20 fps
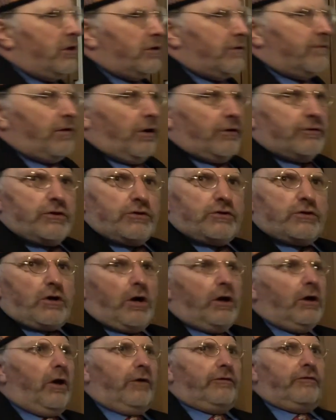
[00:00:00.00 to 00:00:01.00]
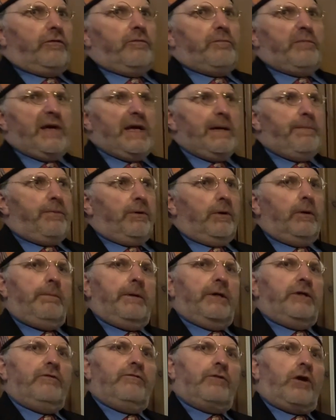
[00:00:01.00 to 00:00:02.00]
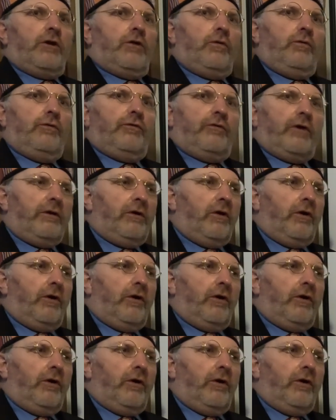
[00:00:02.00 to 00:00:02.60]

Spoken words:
you've not just got lots of people, but you've got also